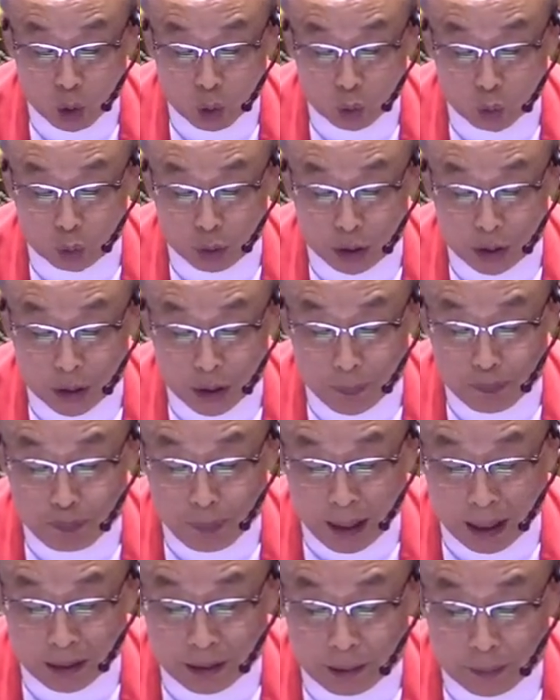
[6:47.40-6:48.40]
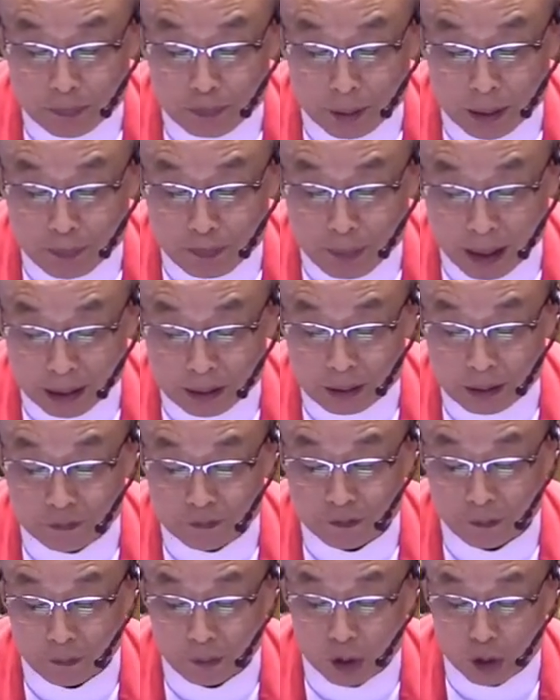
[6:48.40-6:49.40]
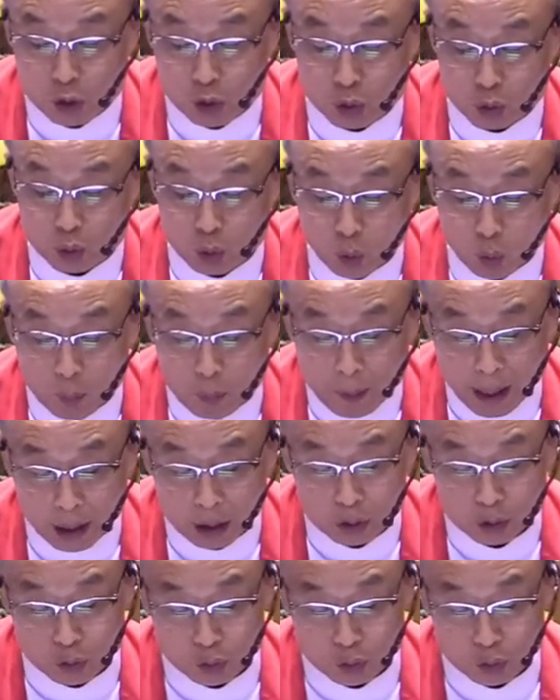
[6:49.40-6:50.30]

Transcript: Wouldn't it be better for us to go back